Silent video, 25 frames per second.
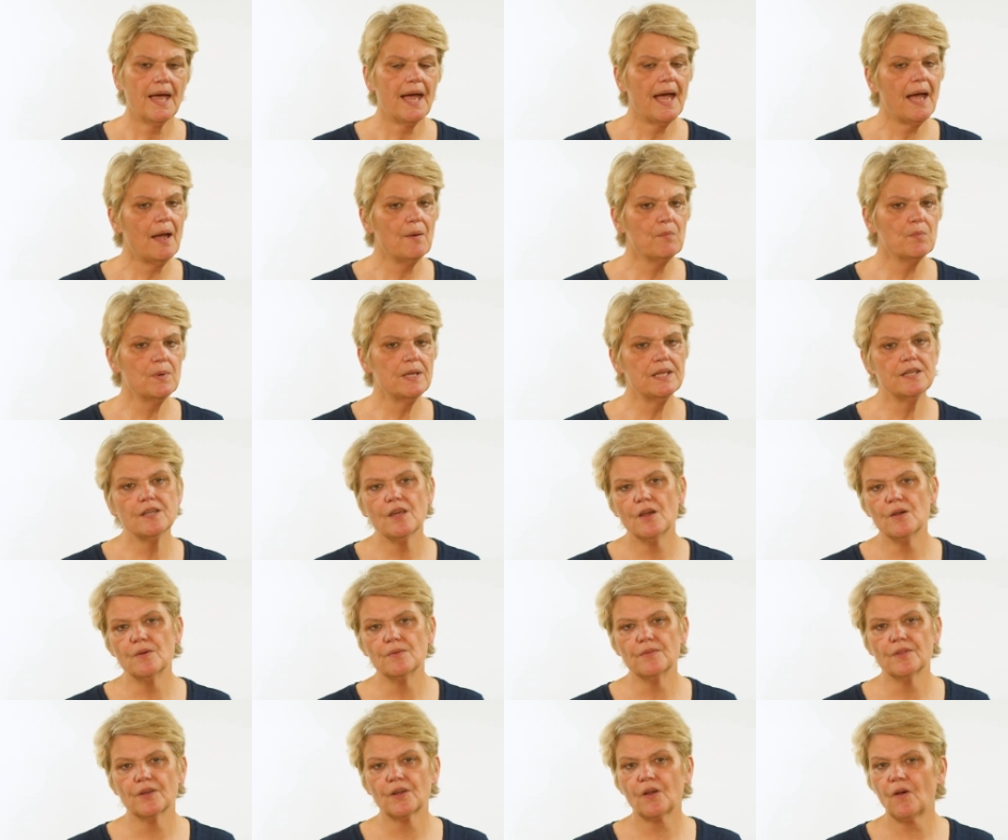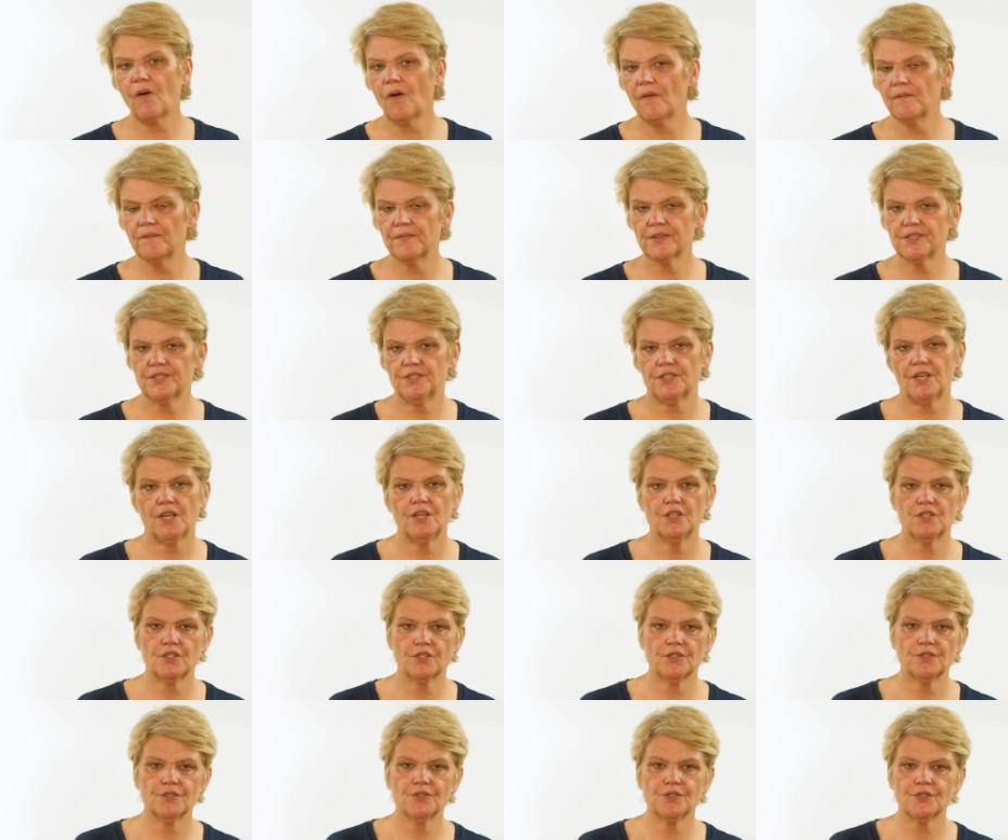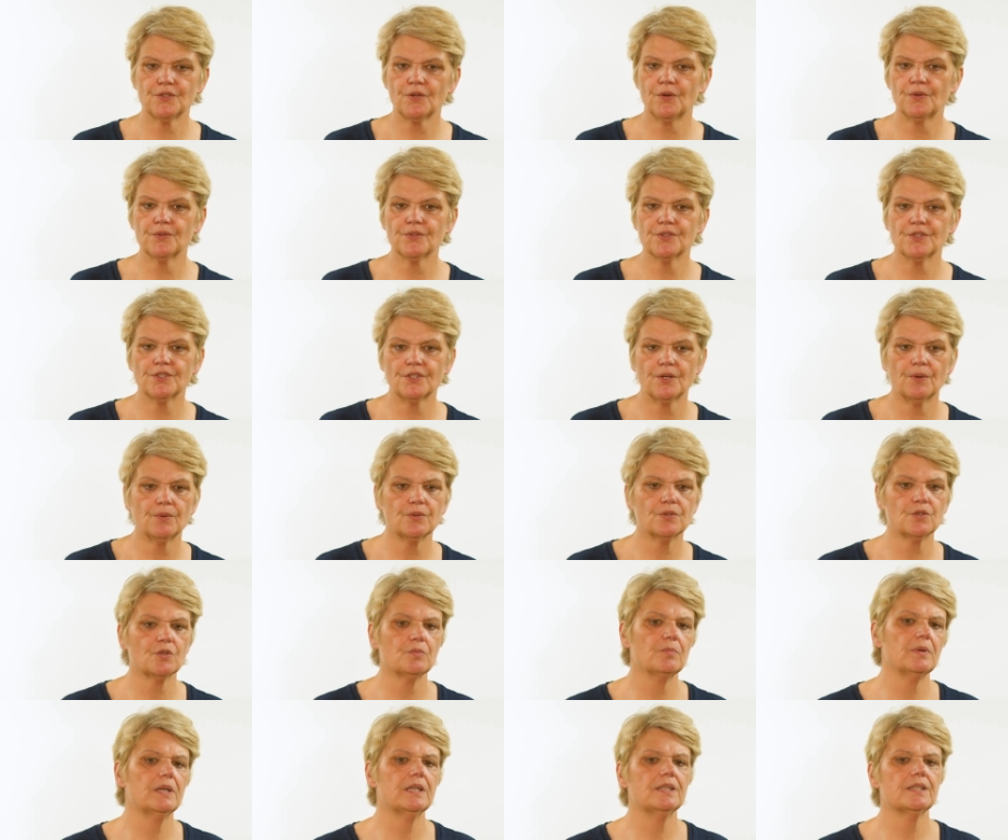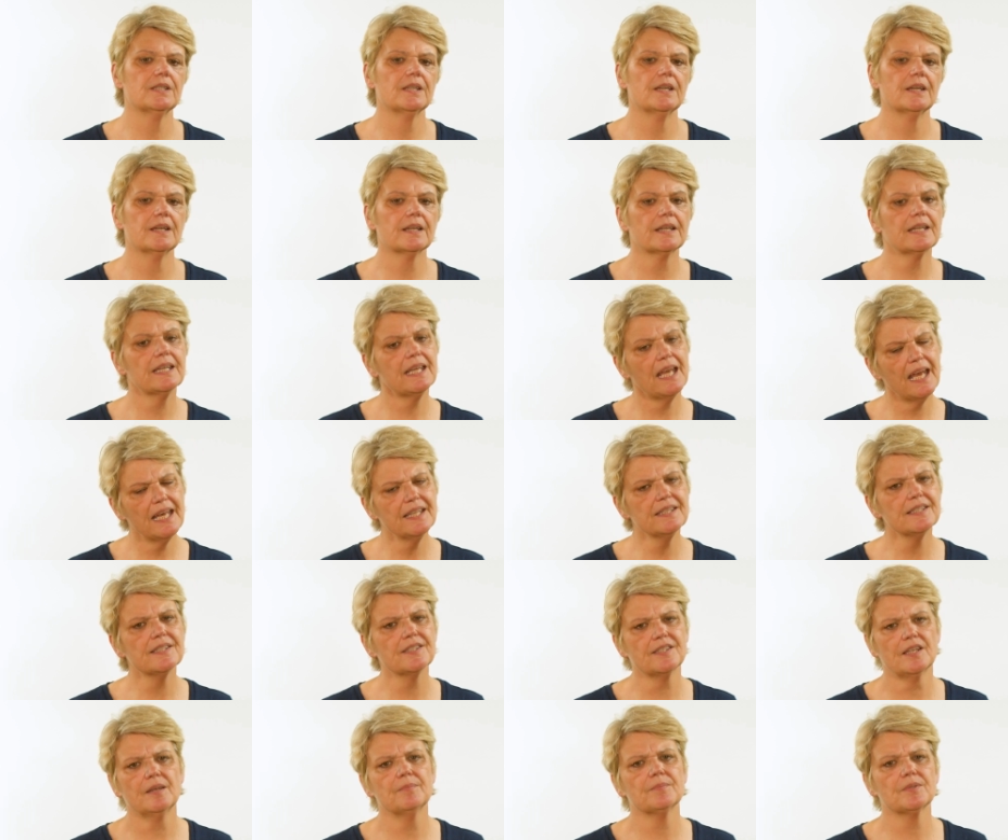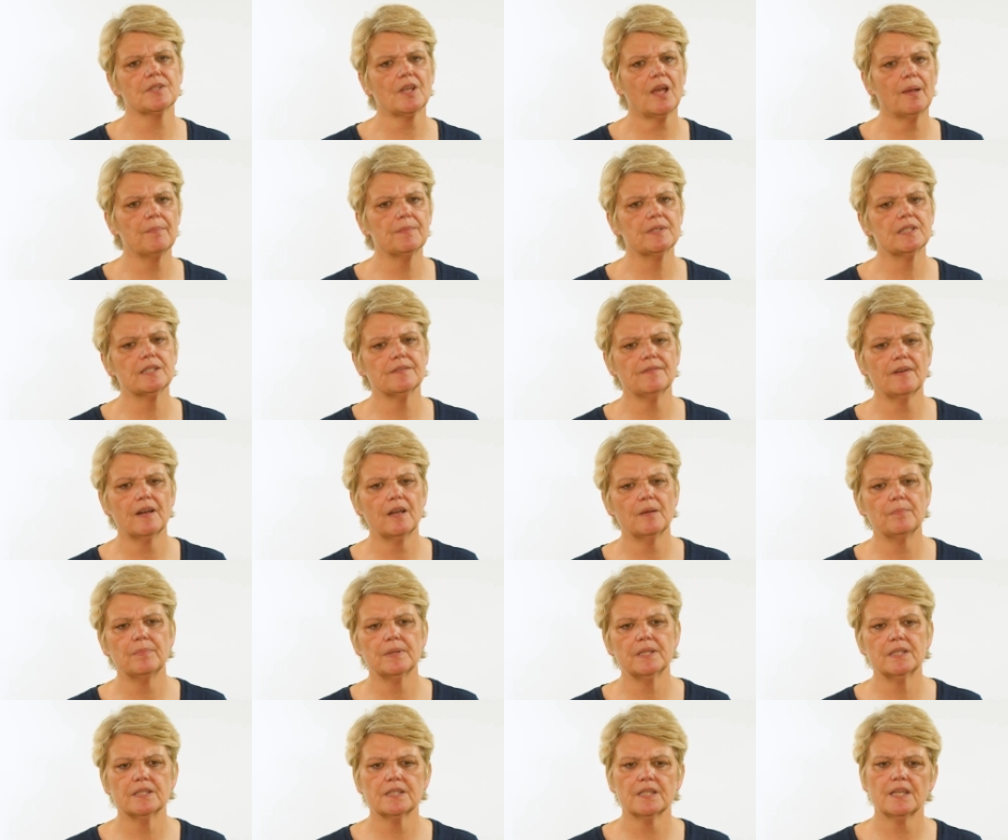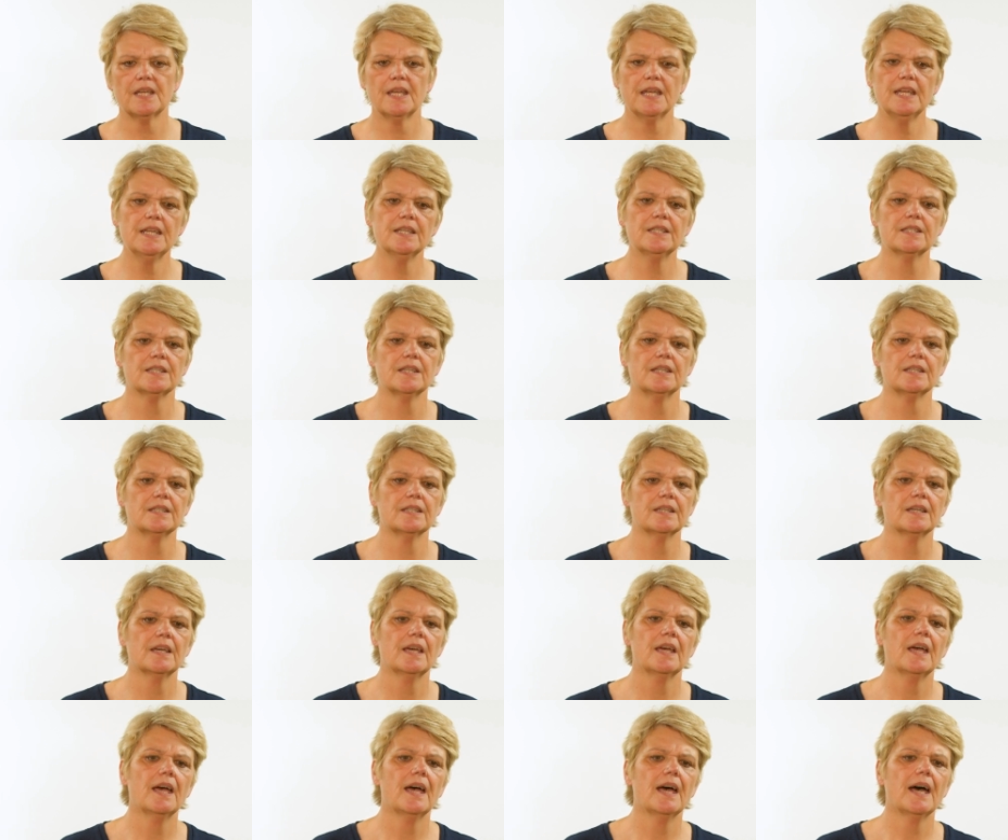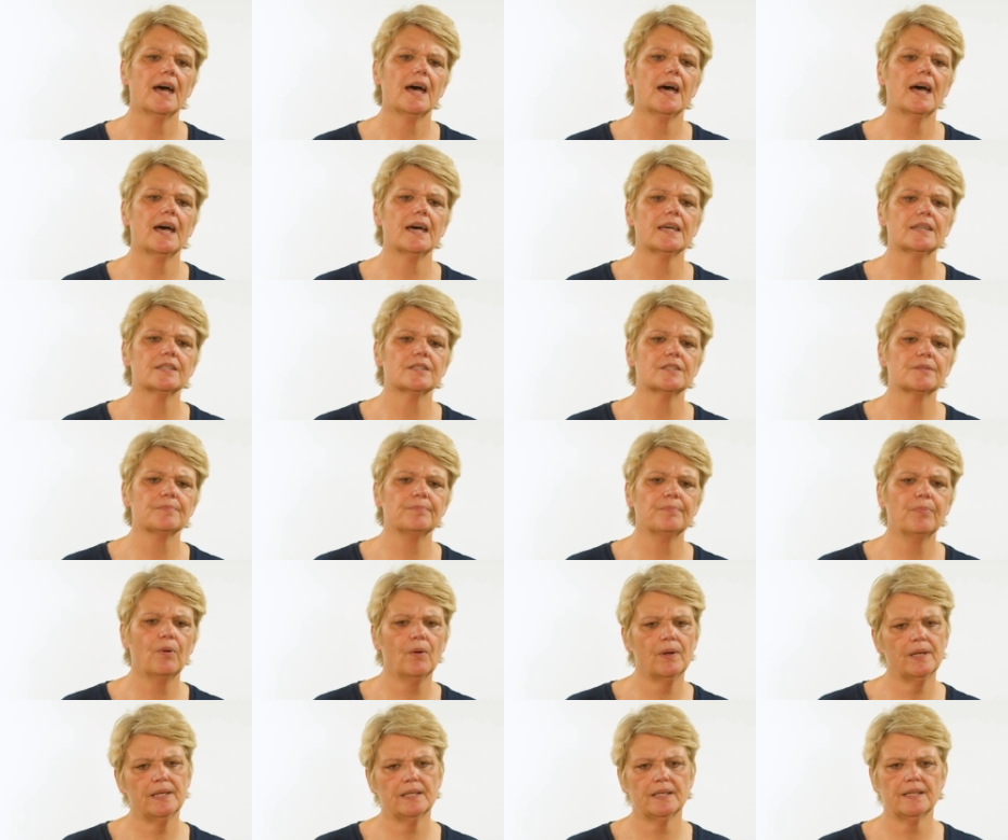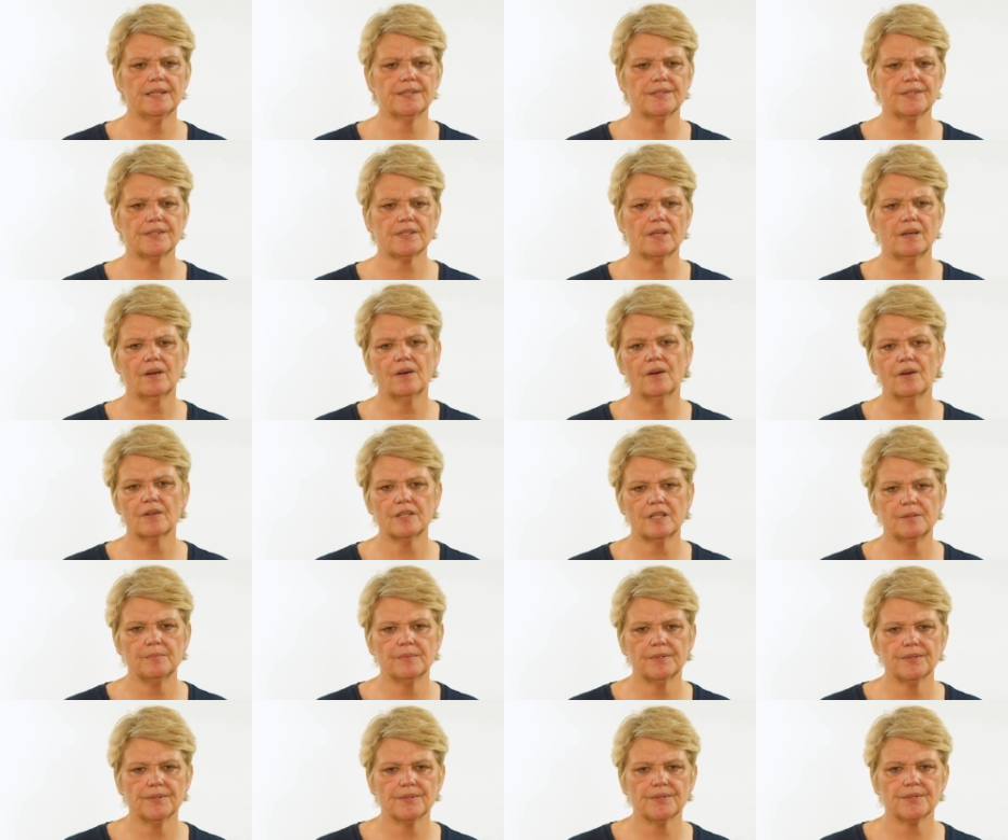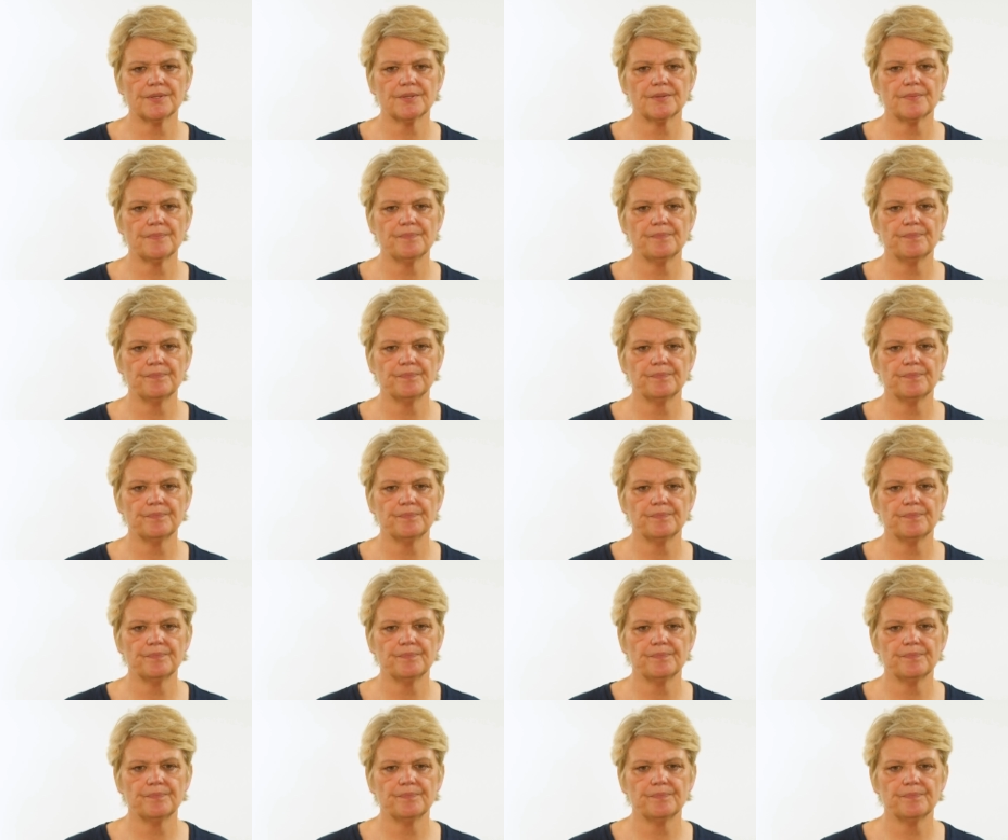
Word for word: And we know that conversations on social media can sometimes develop into heated and pointless arguments.